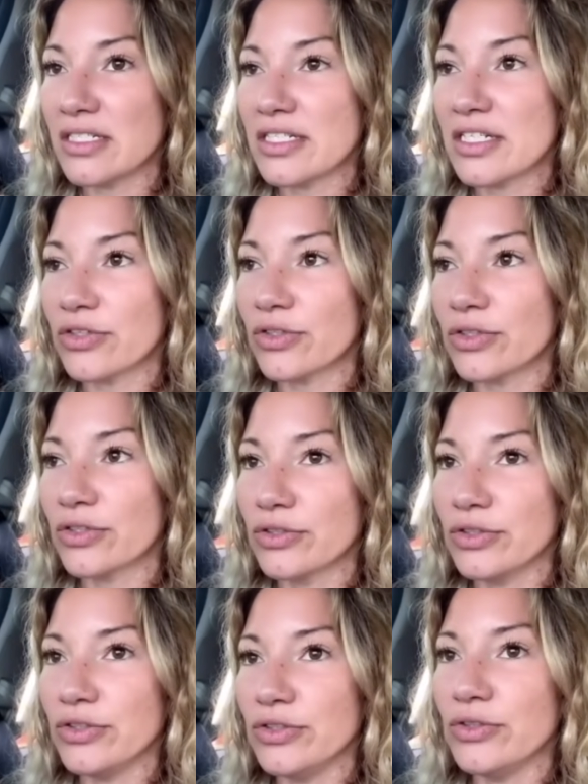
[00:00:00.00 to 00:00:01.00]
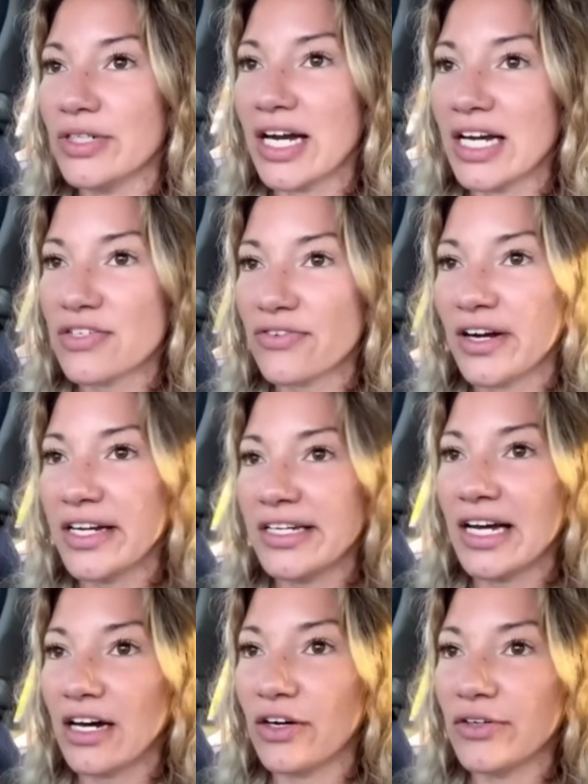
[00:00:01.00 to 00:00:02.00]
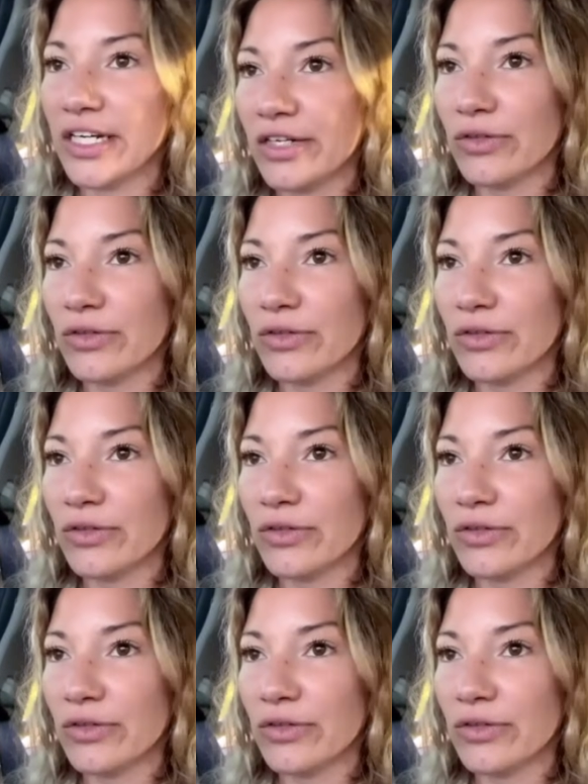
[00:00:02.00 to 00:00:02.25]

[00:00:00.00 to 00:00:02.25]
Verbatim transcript: until you guys find out